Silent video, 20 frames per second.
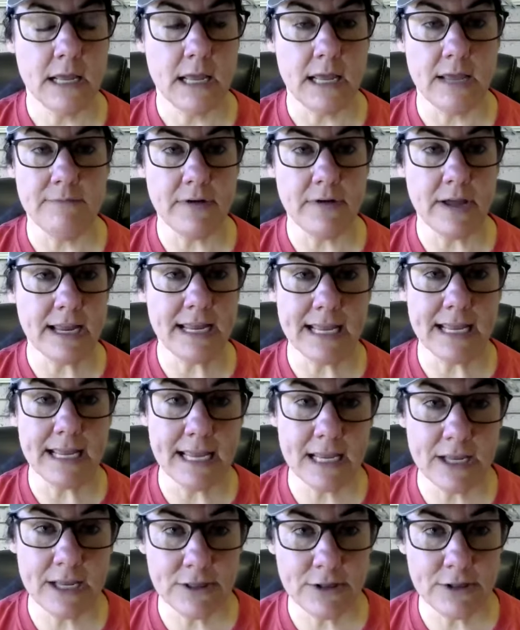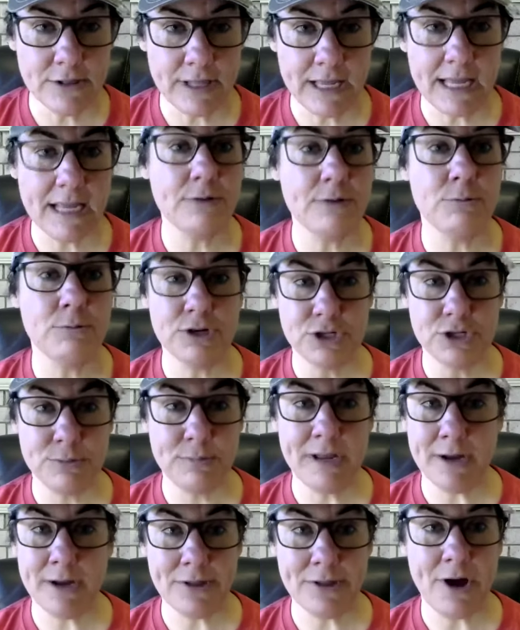If I can get you the link, would you
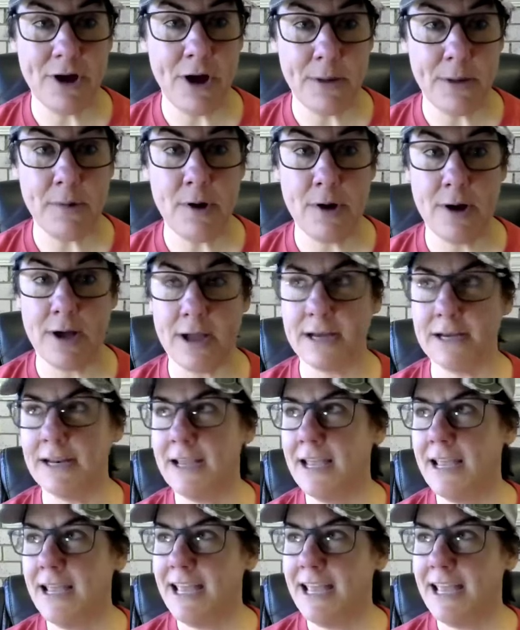be able to hop on?